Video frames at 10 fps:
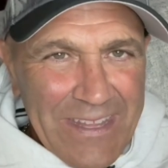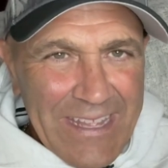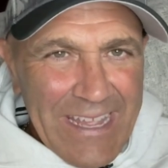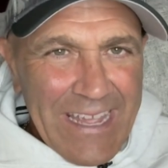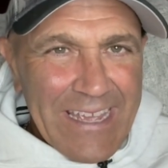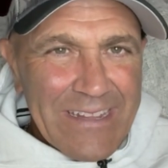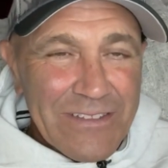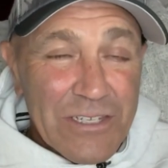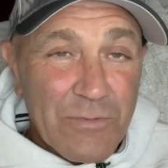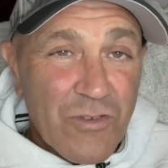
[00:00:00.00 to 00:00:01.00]
And
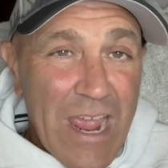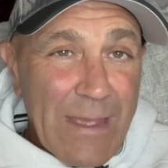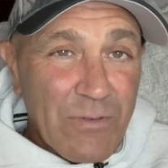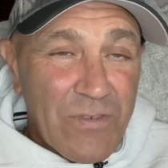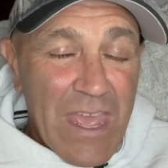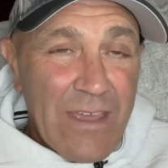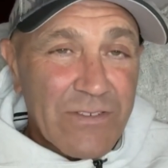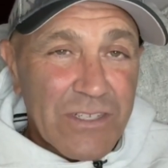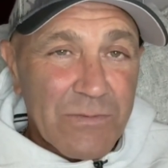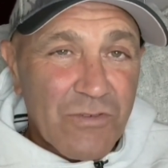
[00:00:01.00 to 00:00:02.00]
subscribe if you haven't
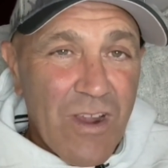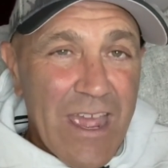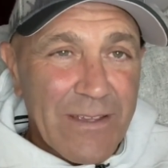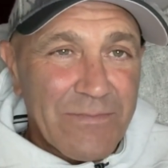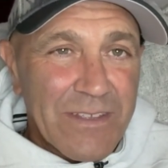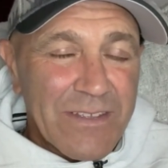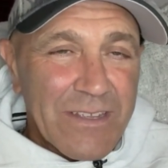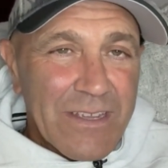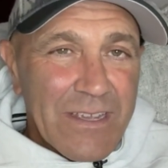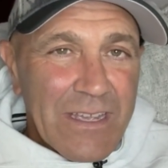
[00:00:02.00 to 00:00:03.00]
subscribed.
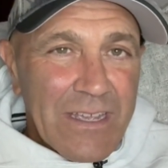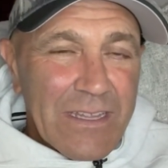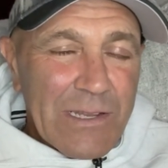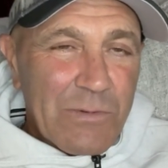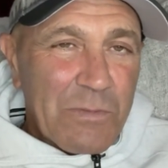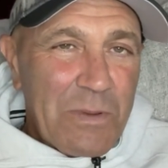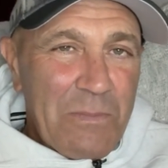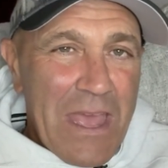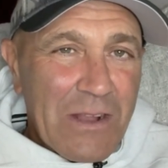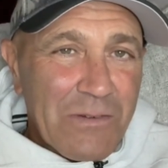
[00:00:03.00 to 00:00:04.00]
And then we'll be
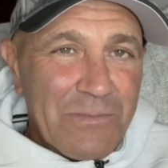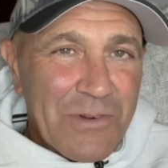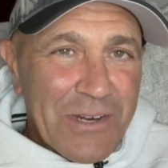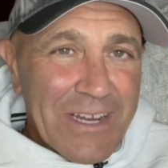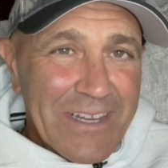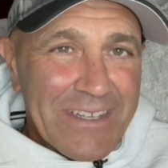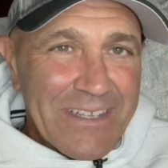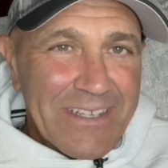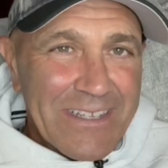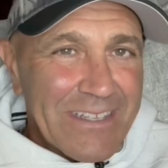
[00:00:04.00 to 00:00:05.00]
back with more.
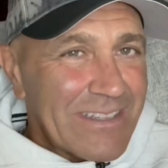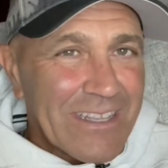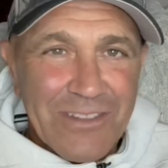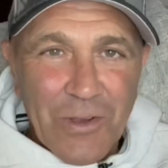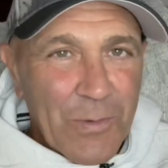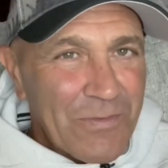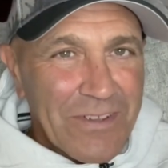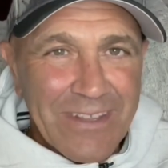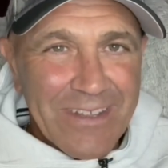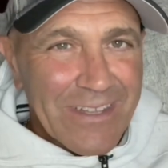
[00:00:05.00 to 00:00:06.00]
The Dope
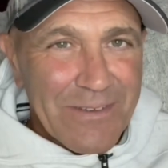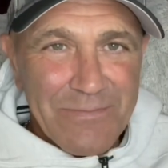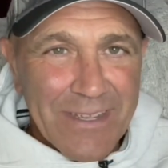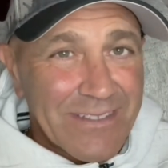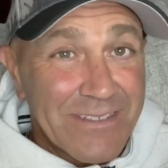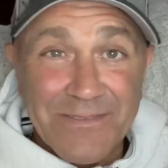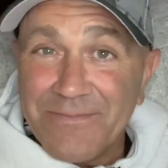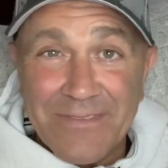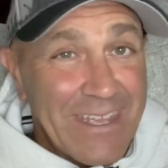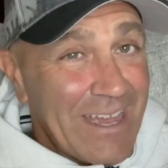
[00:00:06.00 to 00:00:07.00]
Fiend Olympics.
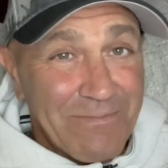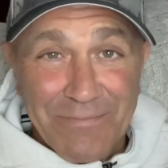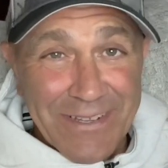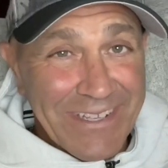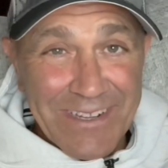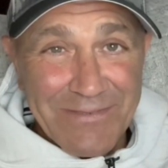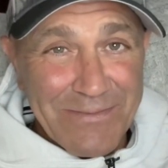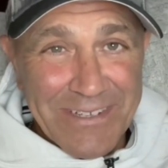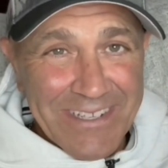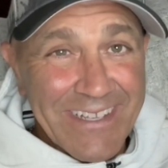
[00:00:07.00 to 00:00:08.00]
Unbelievable.